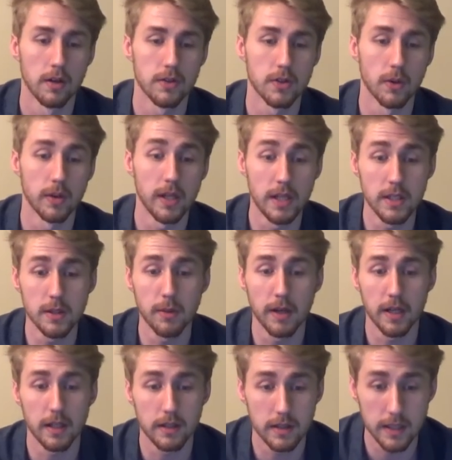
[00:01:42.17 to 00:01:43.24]
So an easy
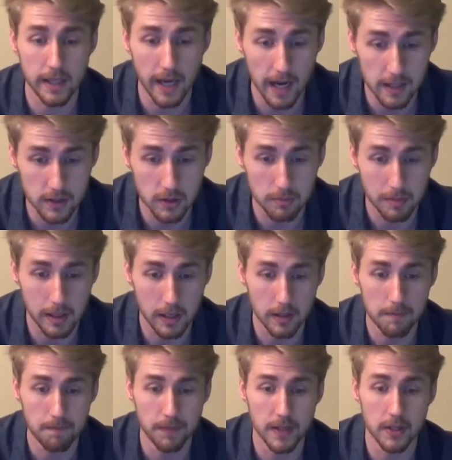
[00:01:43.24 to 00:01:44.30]
way to degas your mead